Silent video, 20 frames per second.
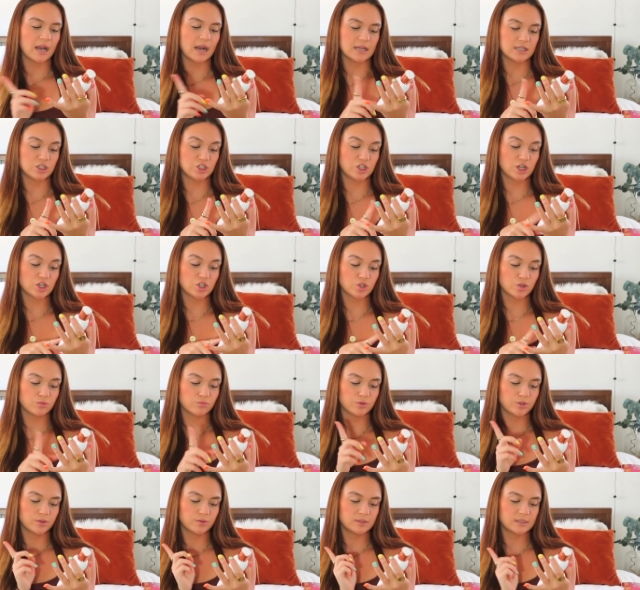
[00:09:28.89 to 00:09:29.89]
It has ginger
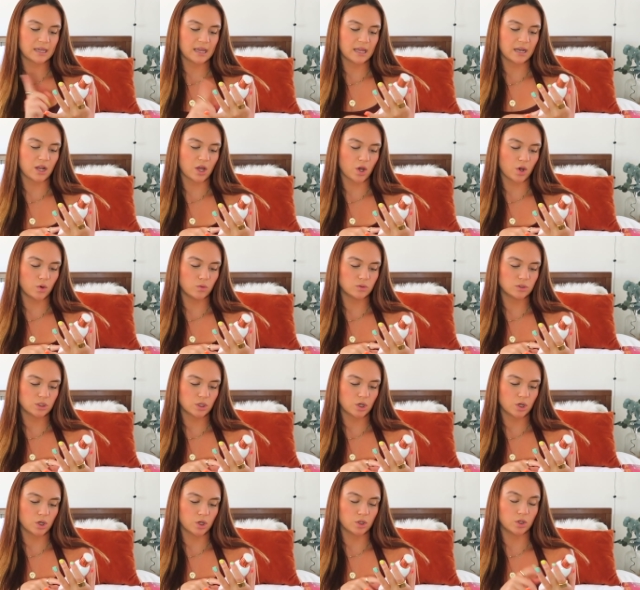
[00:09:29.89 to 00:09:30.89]
root and oat
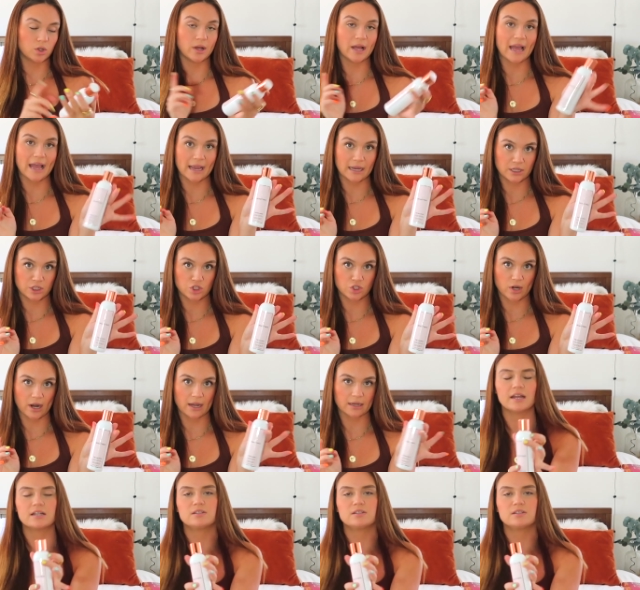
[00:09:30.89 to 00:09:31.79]
kernel extract.